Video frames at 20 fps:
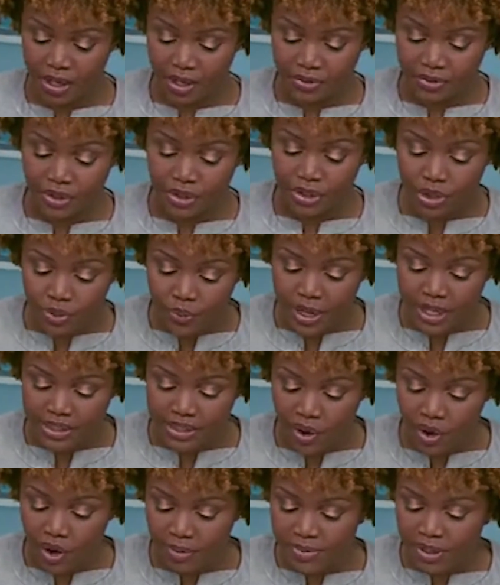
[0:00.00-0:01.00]
The U.S.
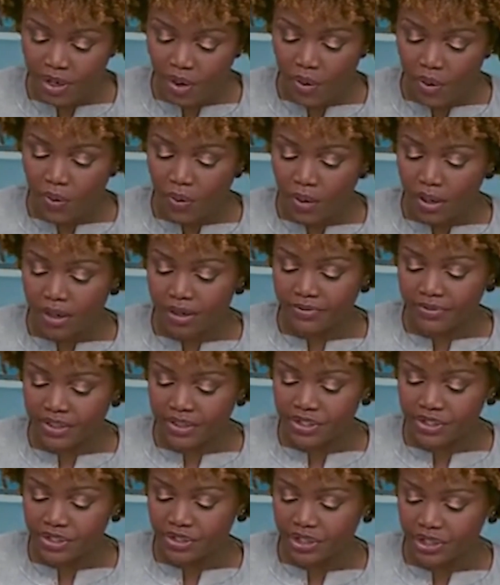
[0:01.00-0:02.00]
Army Corps of
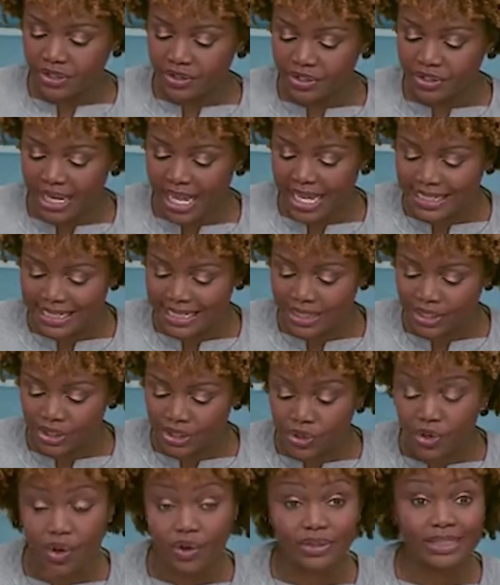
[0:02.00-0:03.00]
Engineers has
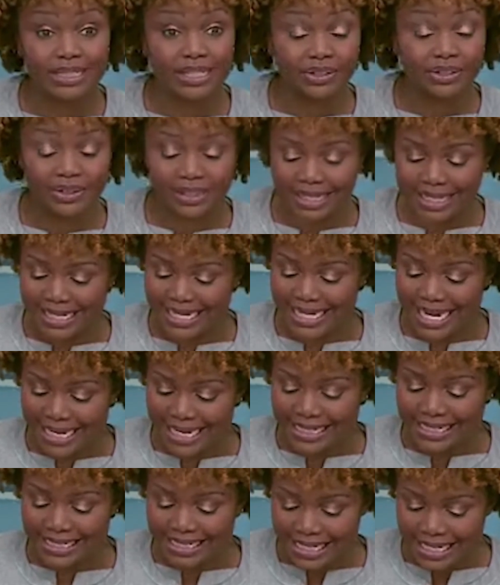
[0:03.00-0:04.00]
installed nearly
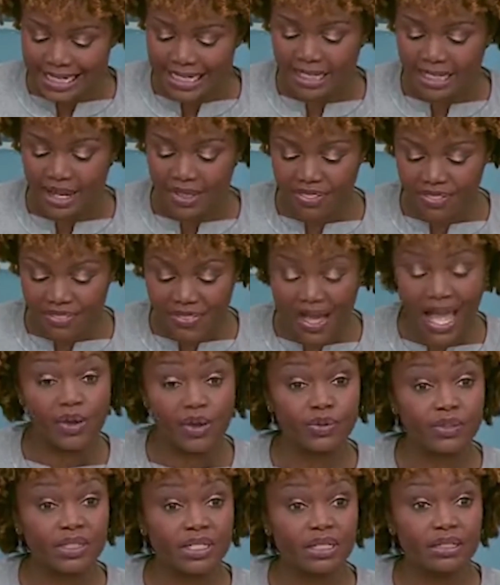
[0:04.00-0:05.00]

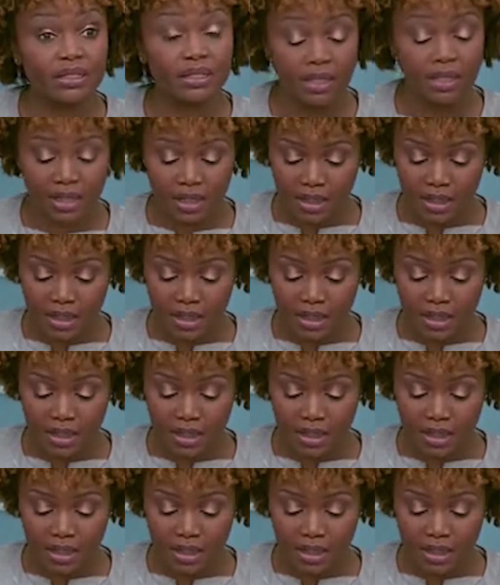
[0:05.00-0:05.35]
19,000